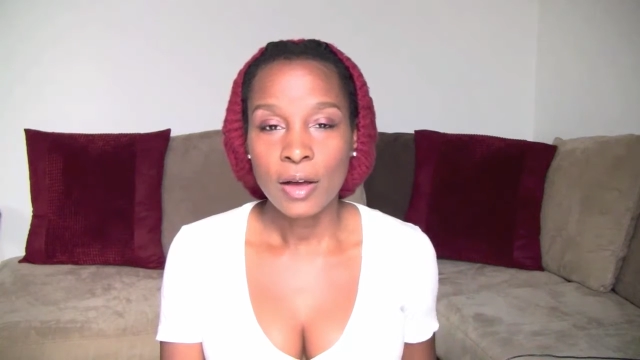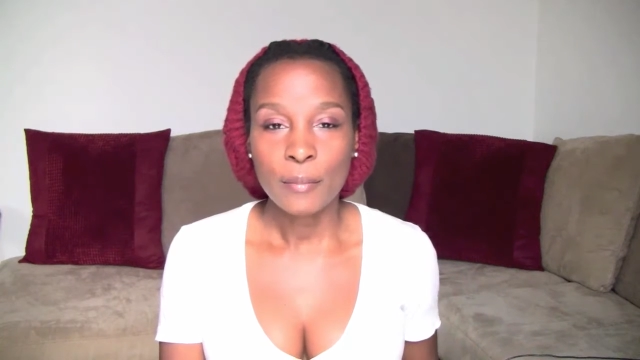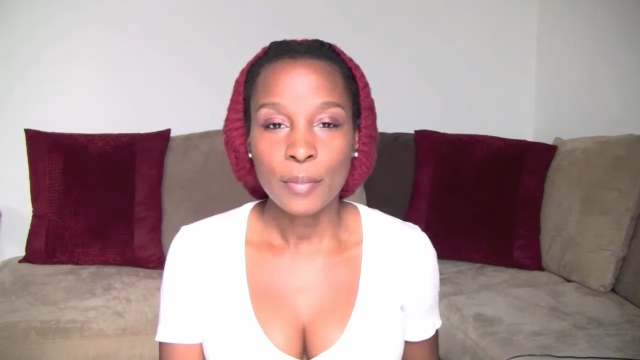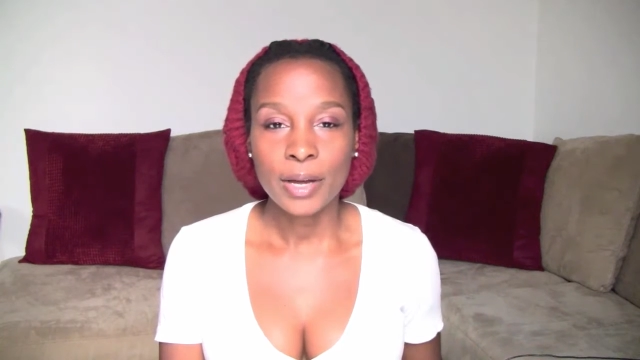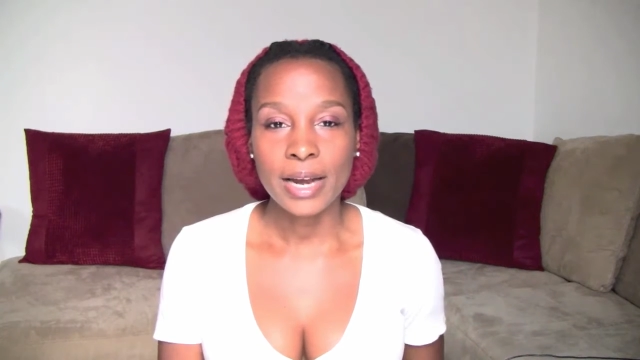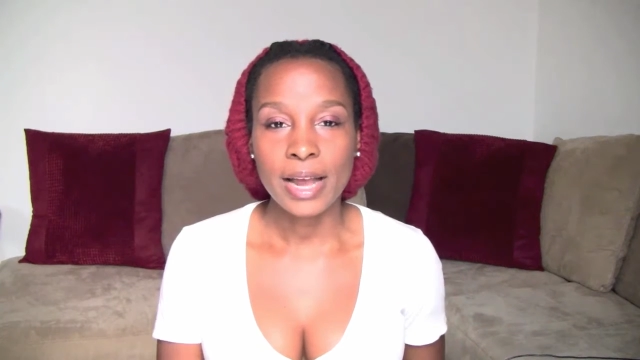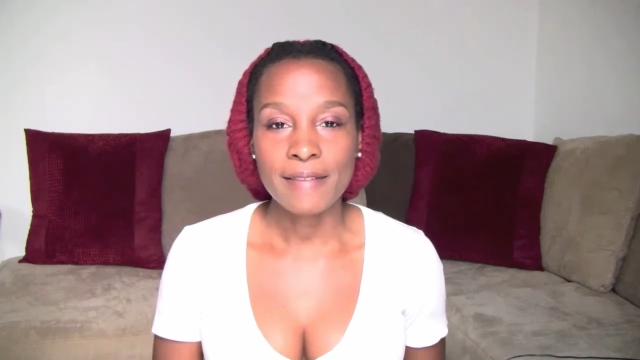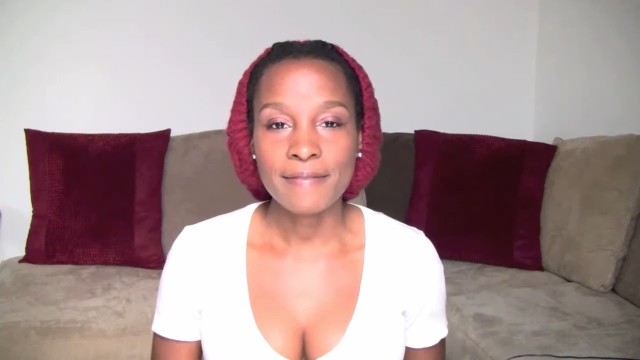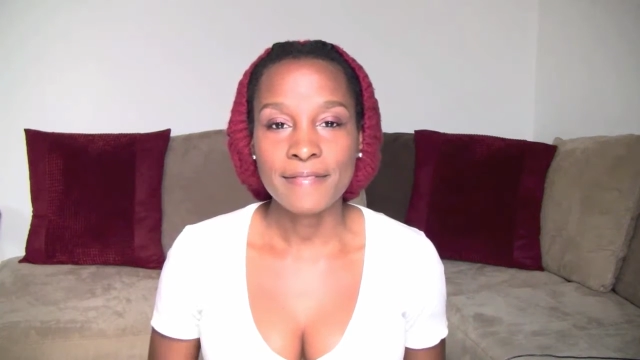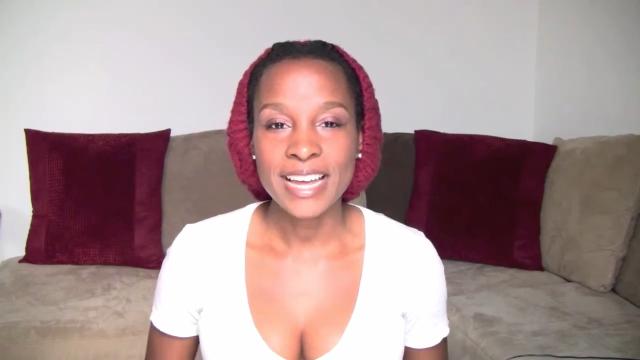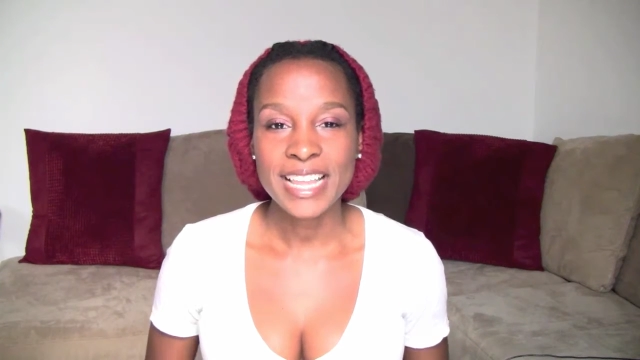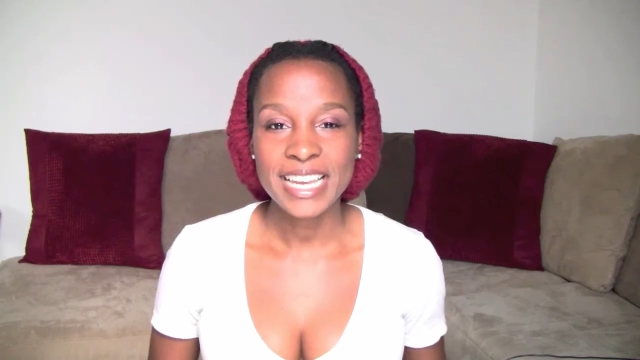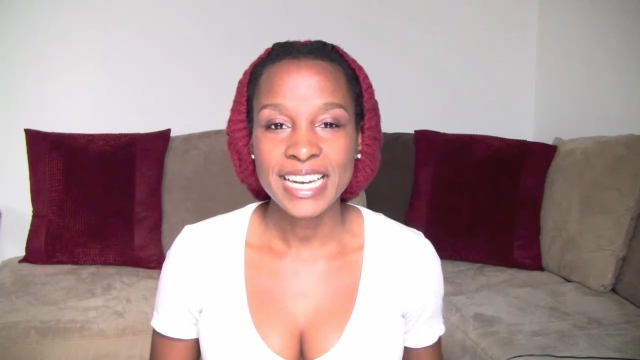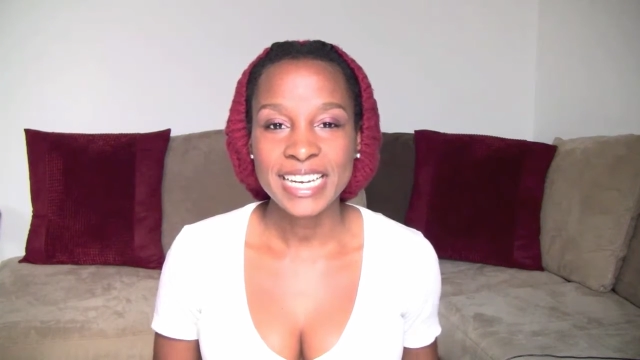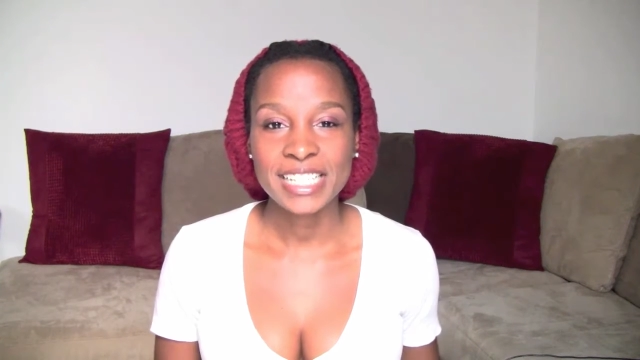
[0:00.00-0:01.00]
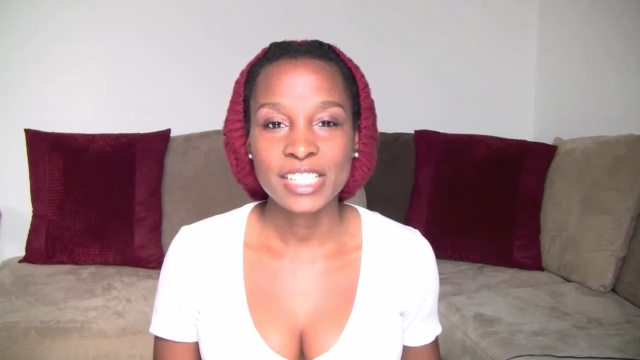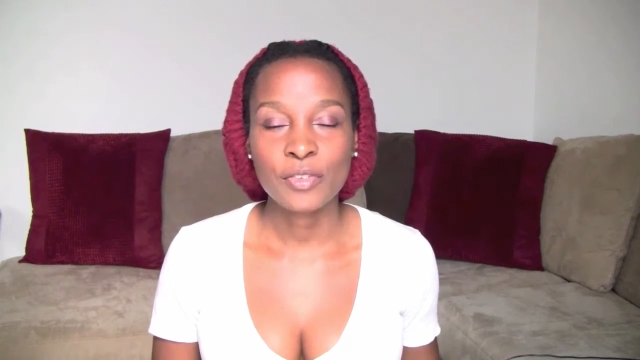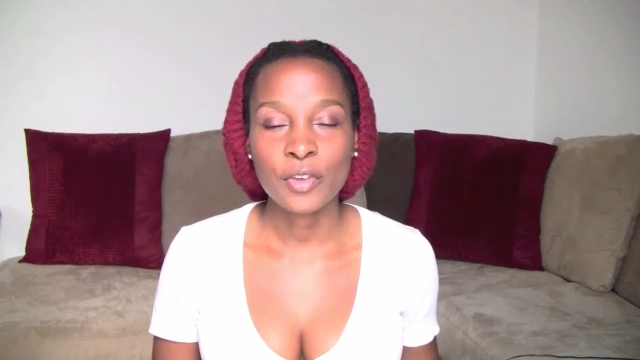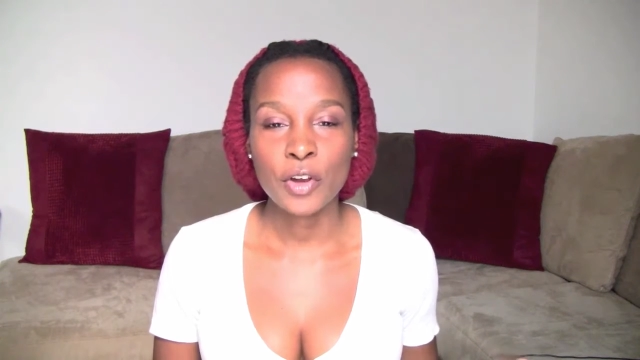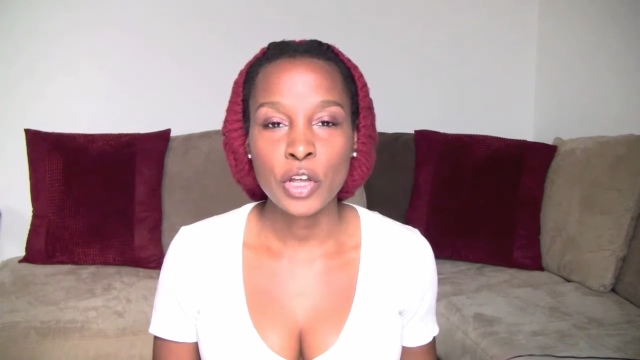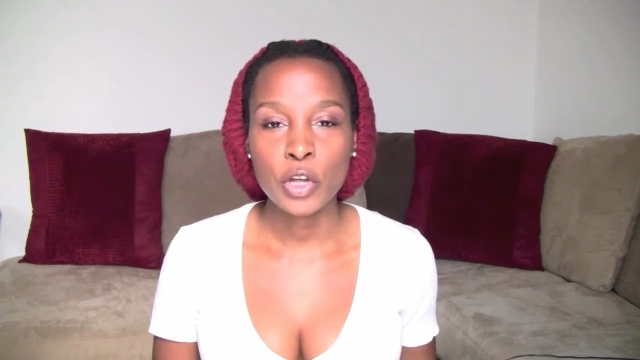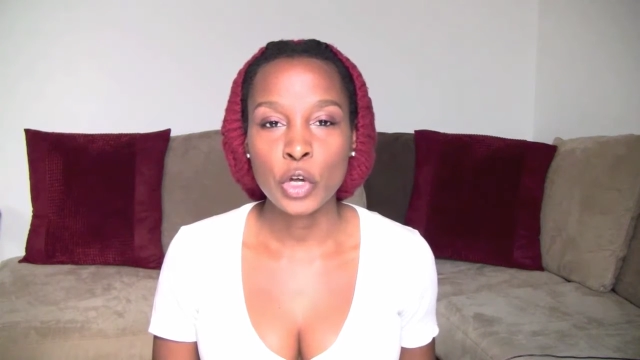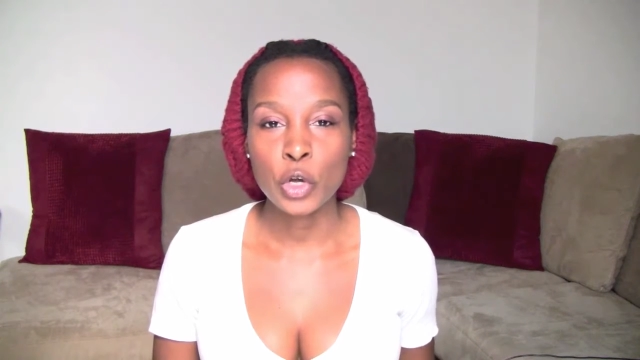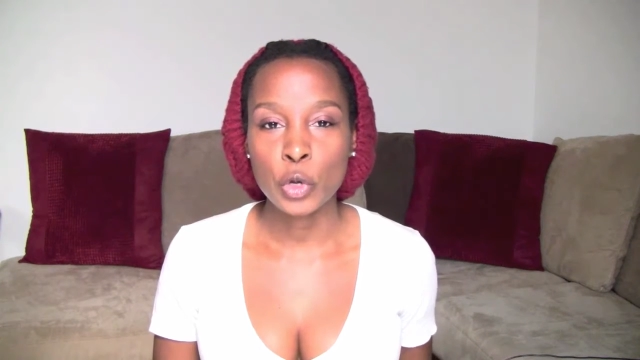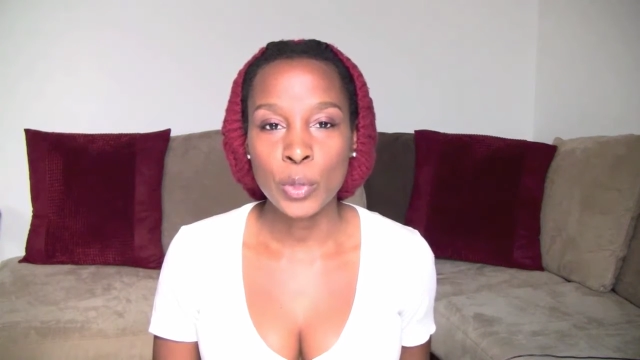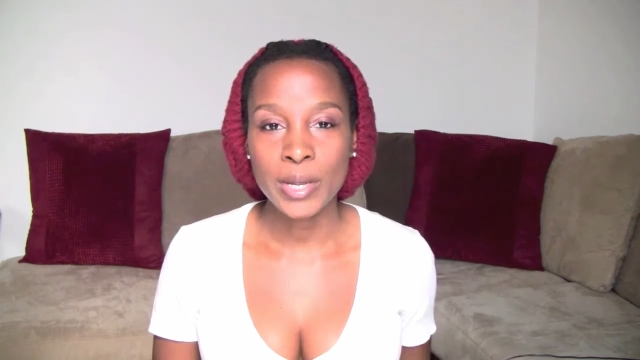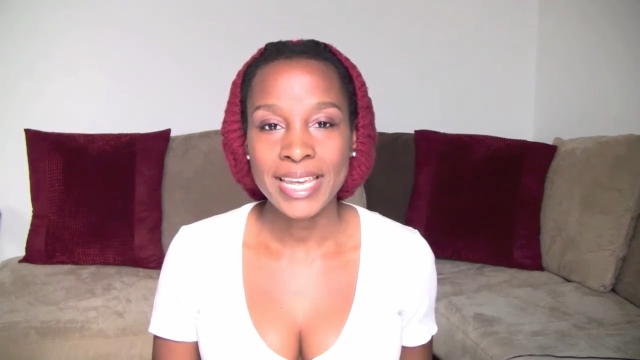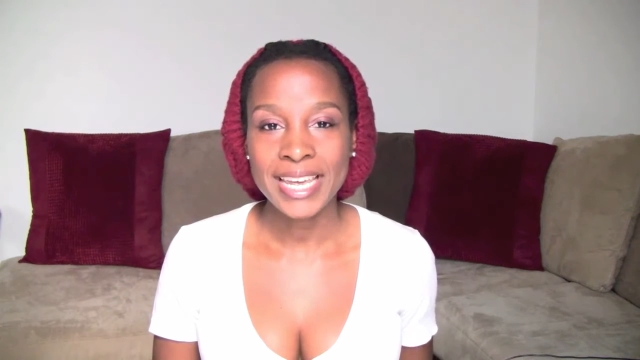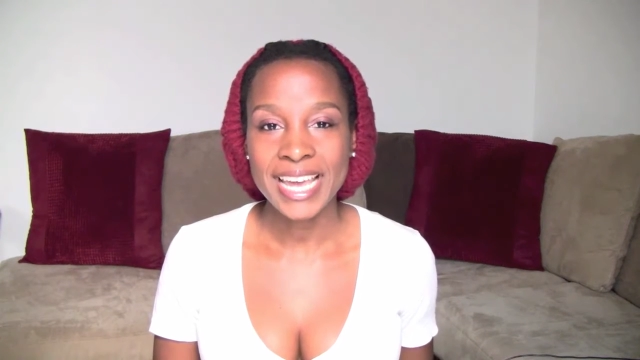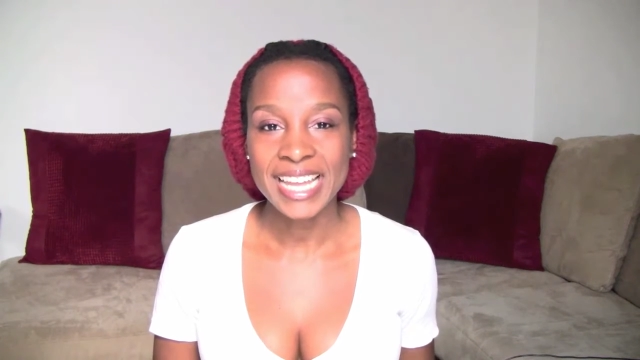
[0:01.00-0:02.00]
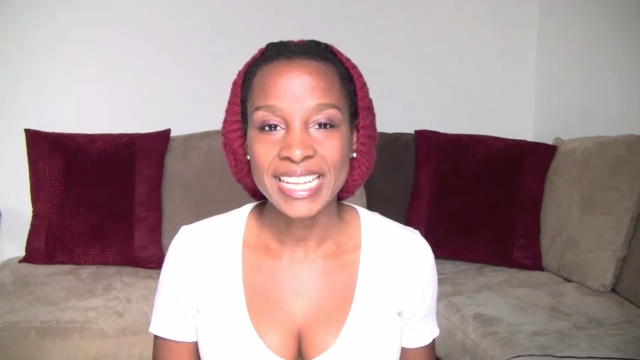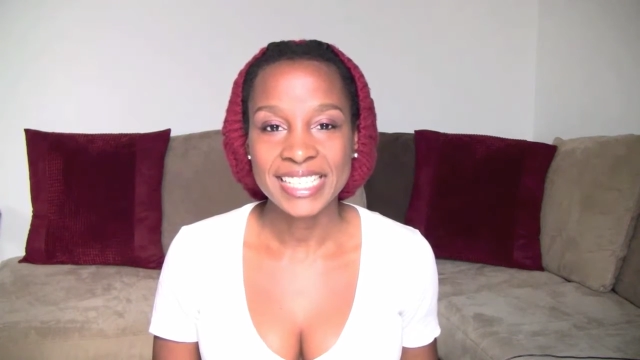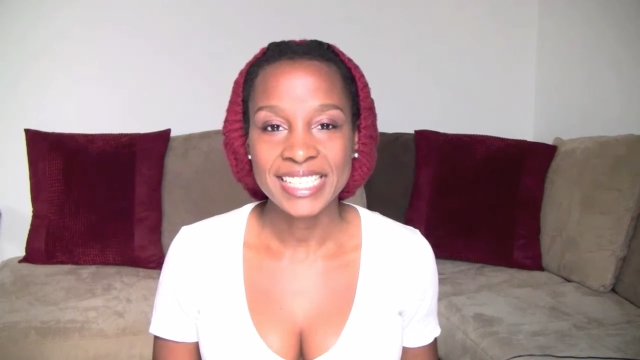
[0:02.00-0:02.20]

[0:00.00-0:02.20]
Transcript: but I find that it gets very gooey and